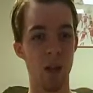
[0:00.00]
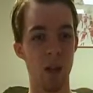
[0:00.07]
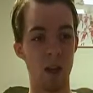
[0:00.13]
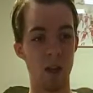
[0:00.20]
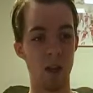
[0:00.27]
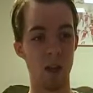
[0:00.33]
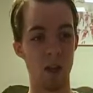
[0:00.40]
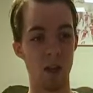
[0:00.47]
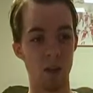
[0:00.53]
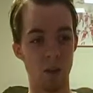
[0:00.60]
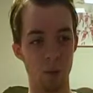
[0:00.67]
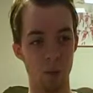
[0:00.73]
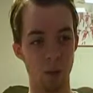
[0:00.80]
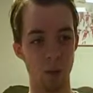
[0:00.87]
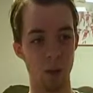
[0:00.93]
and
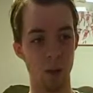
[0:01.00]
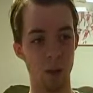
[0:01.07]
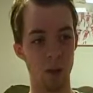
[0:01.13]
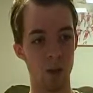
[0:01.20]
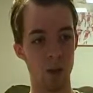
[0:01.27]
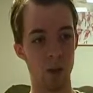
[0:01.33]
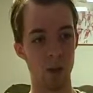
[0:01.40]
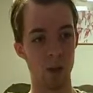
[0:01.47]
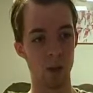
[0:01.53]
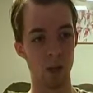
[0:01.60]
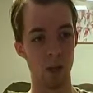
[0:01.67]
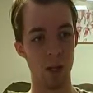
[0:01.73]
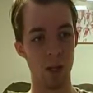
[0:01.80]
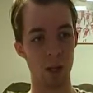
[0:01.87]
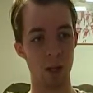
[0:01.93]
he's holding a gun to the Doctor's head,